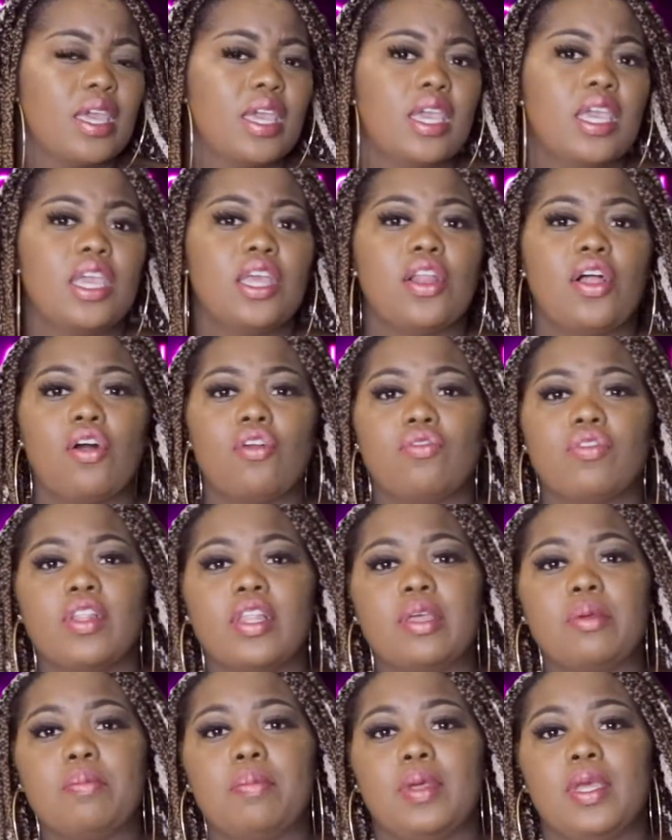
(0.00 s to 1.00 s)
he don't
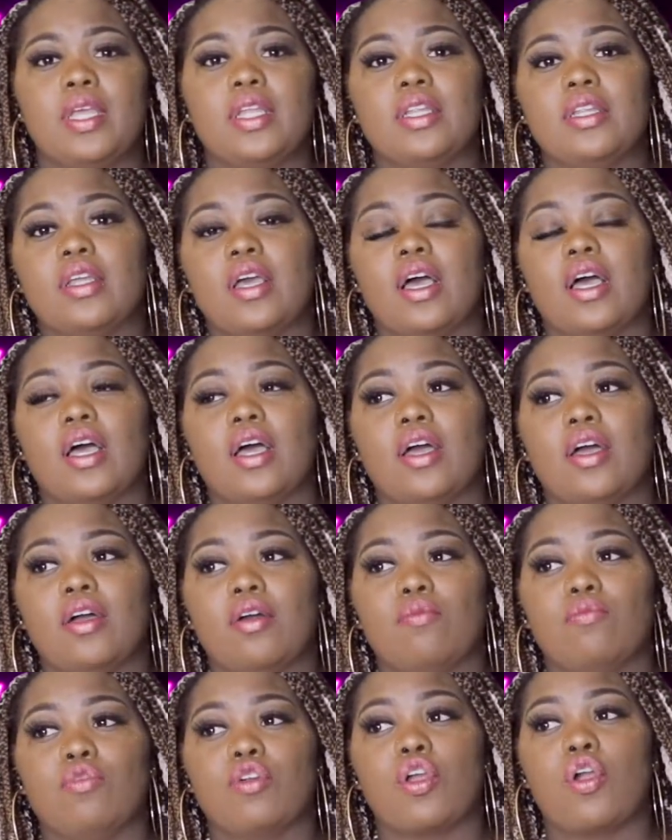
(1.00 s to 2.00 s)
really be
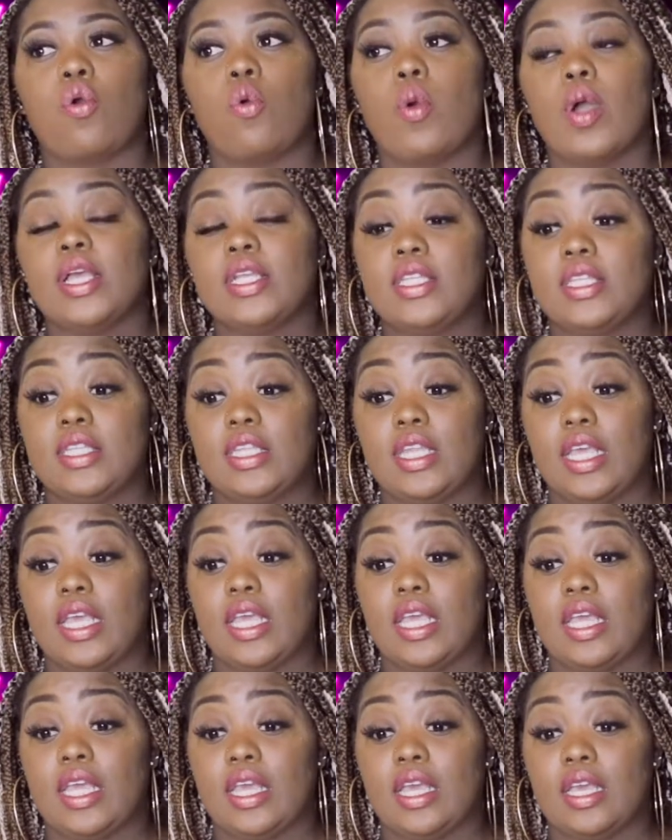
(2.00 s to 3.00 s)

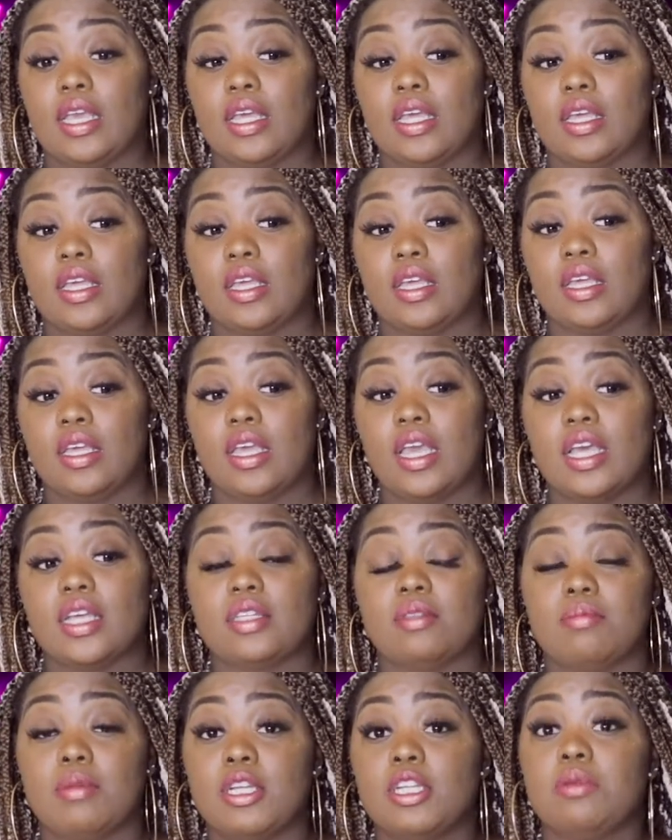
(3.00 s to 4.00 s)
requesting
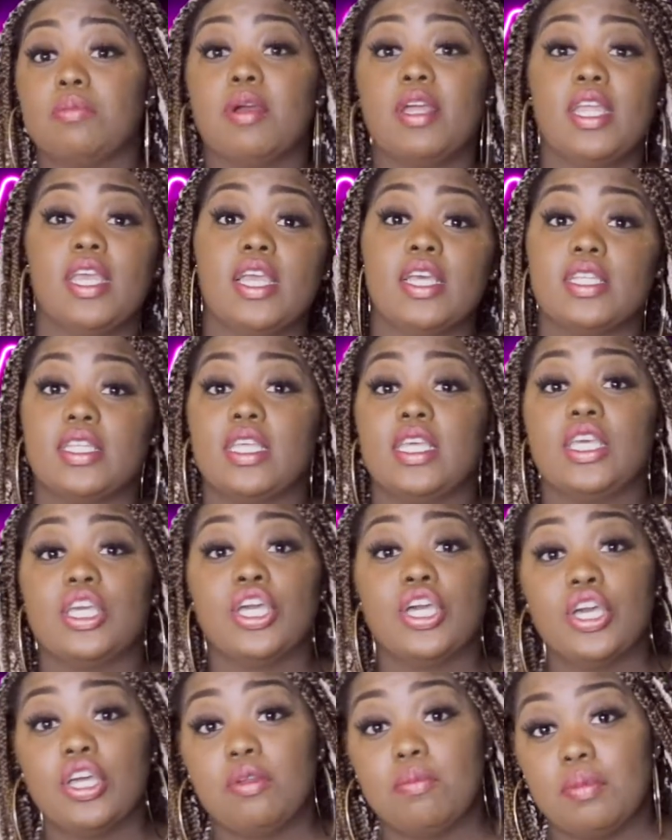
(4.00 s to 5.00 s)
as much money as he
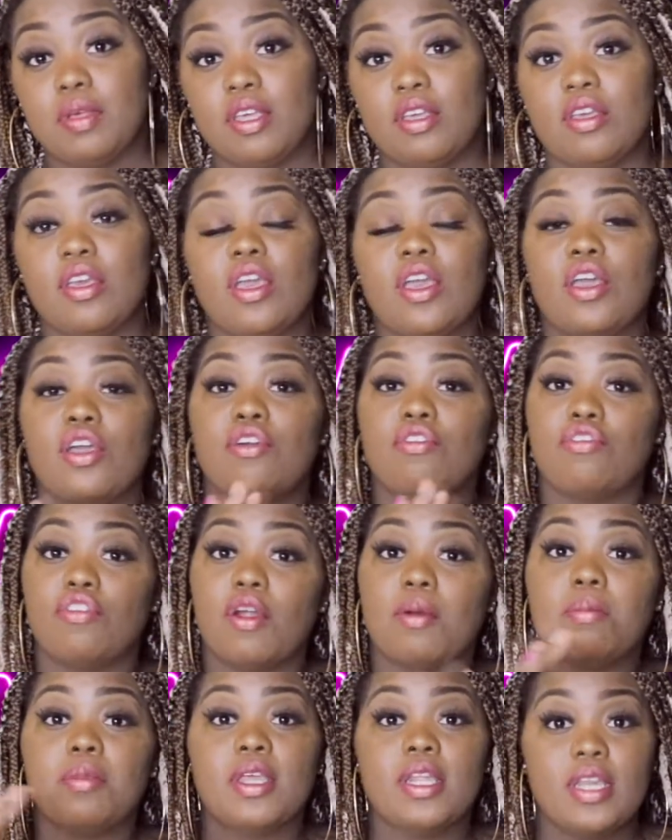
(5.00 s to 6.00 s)
could be
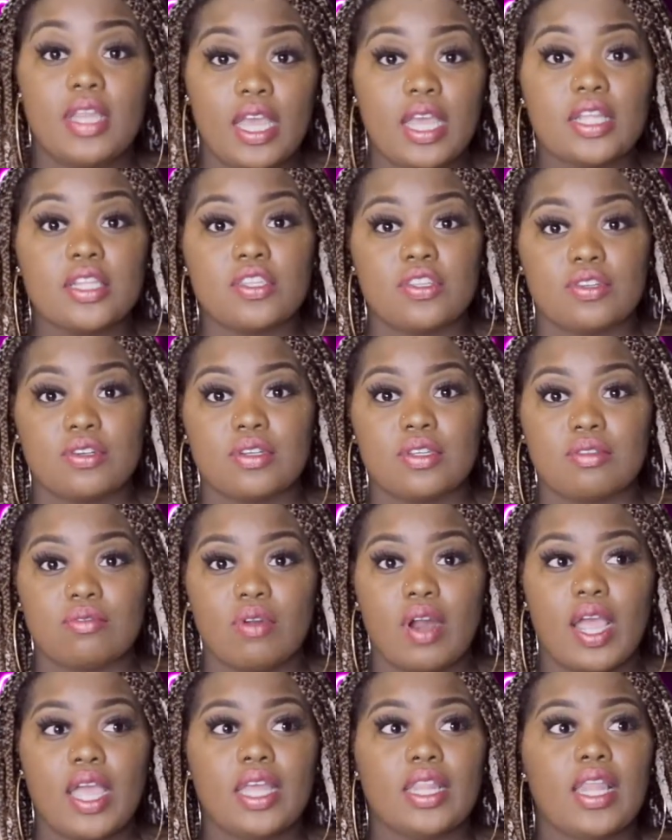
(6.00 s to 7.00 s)
from the dancers,
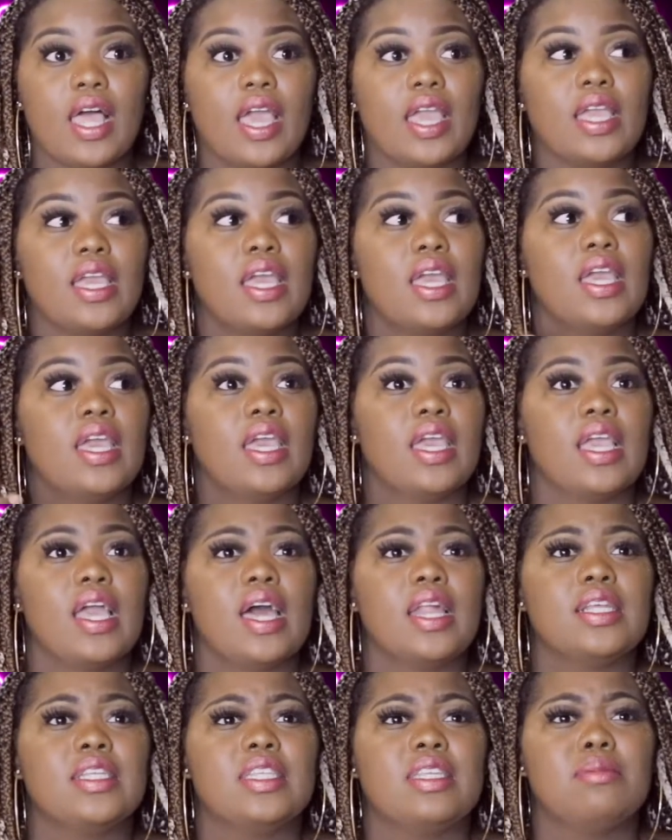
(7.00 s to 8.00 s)
right? Like, it
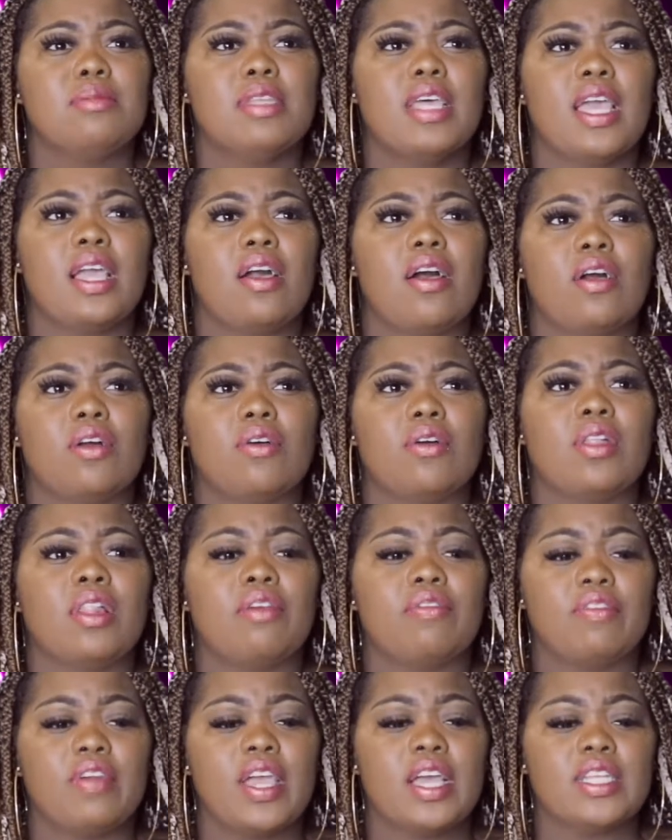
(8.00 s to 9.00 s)
kind of seems like Uncle
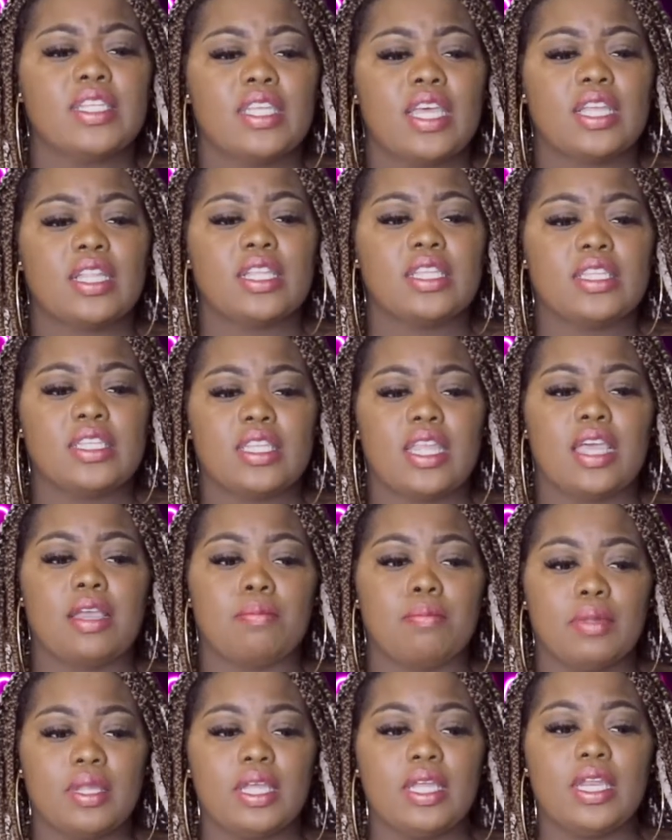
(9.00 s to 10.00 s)
Clifford has like this
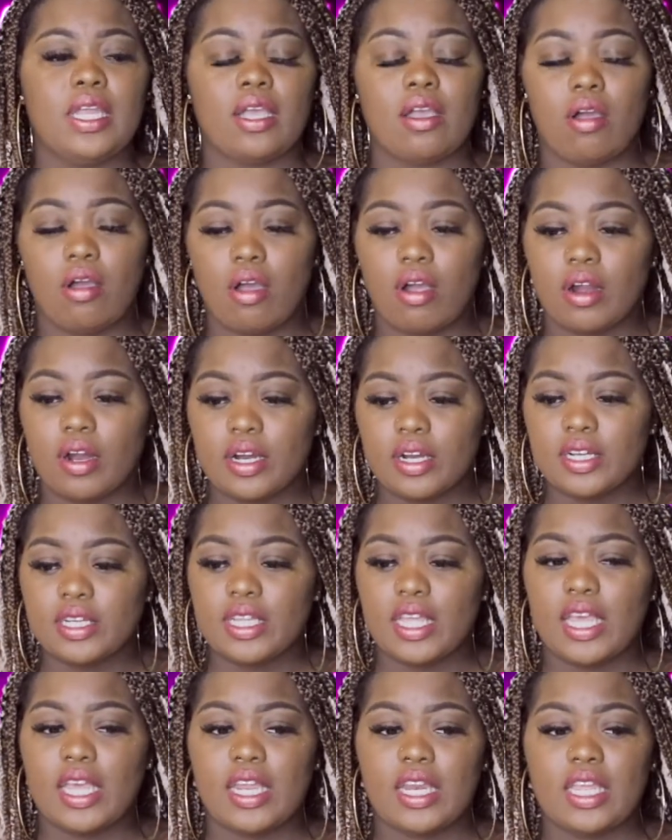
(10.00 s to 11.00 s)
like bleeding heart,
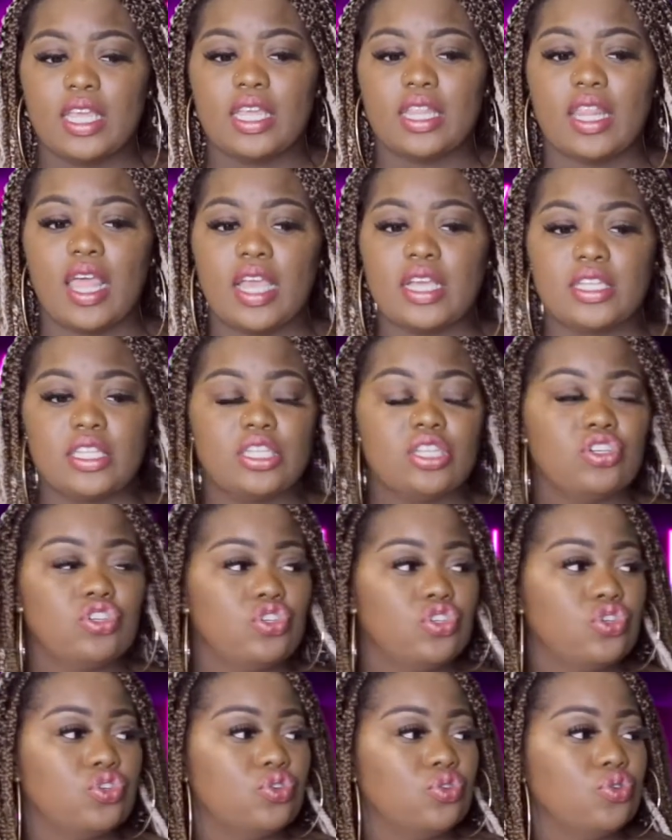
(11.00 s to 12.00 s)
and he likes to
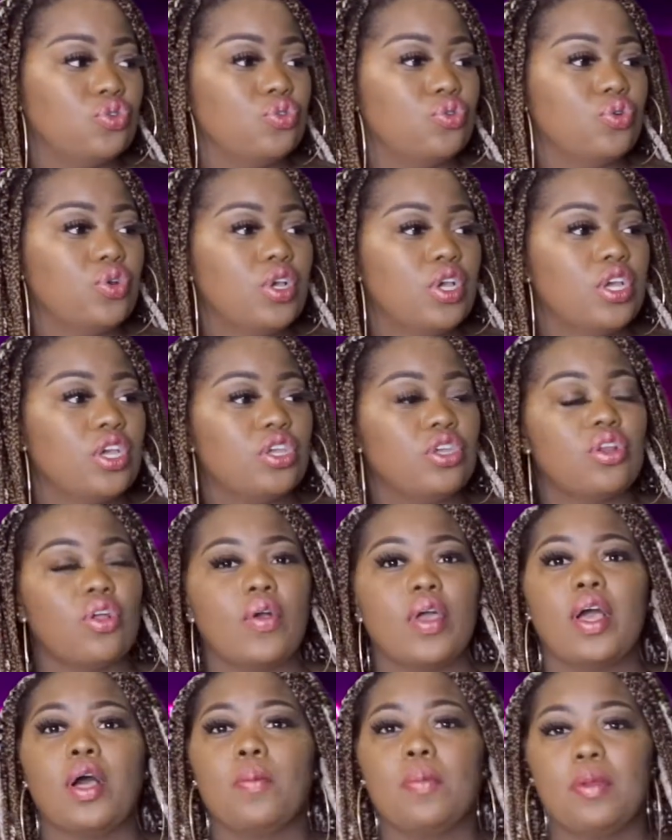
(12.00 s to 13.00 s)
do, you
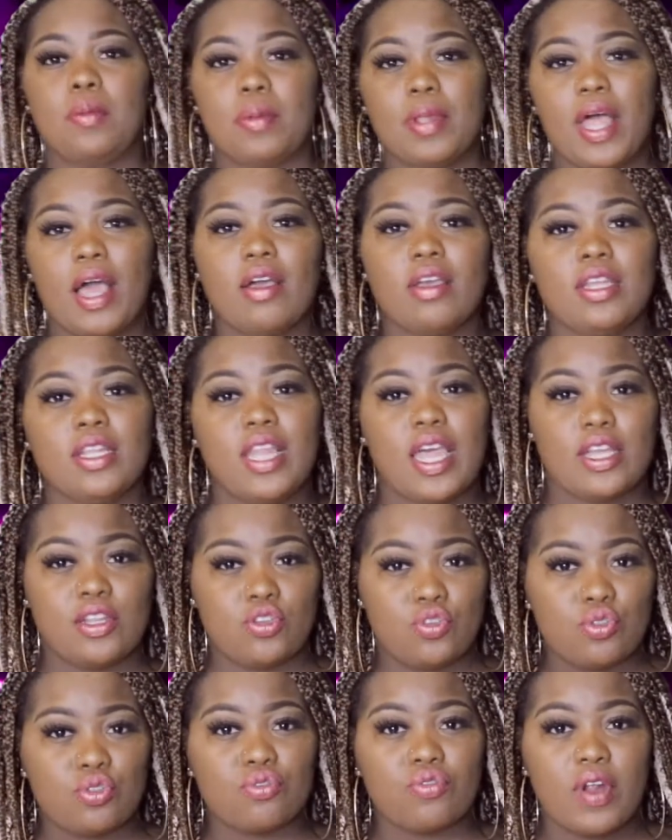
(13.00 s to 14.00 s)
know, help people out and like
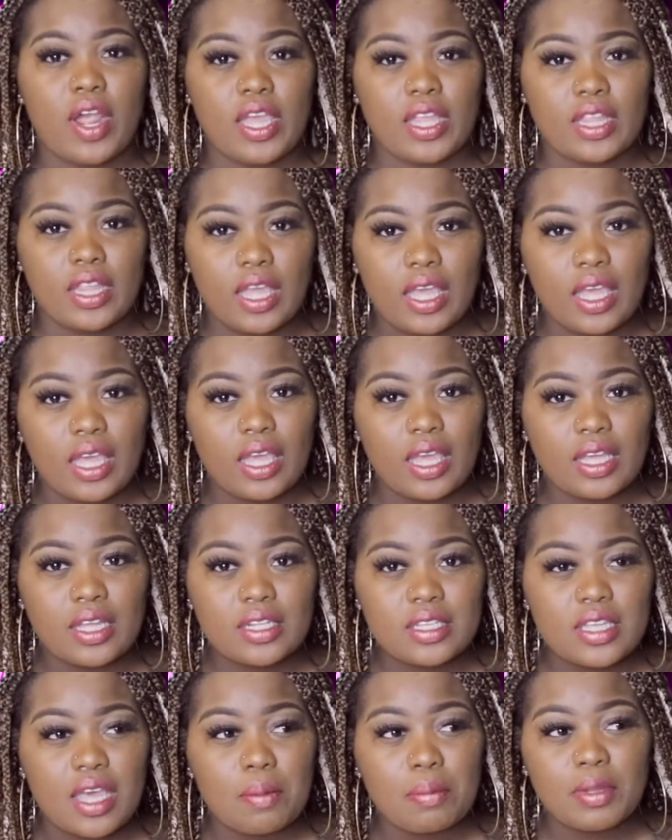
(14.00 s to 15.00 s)
do the right
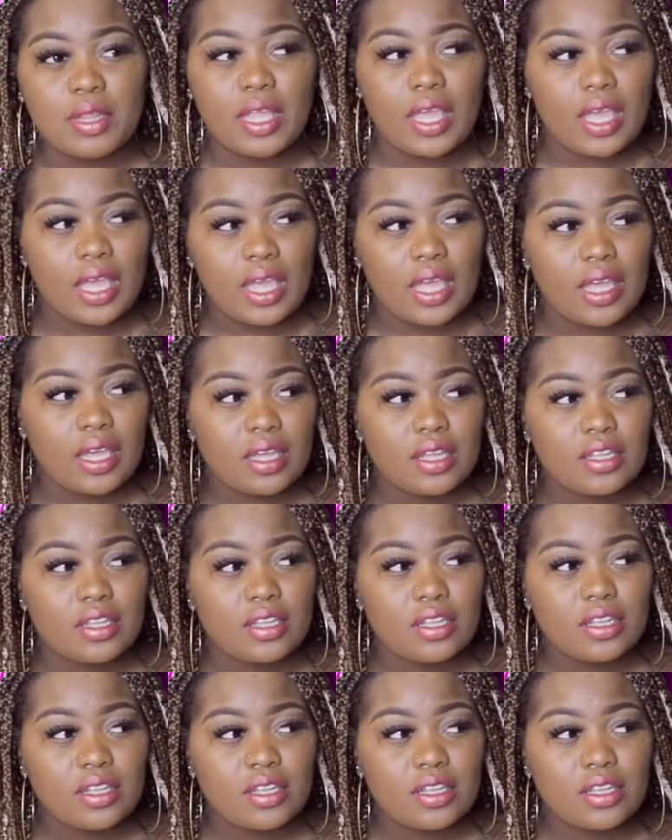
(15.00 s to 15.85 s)
thing type of thing,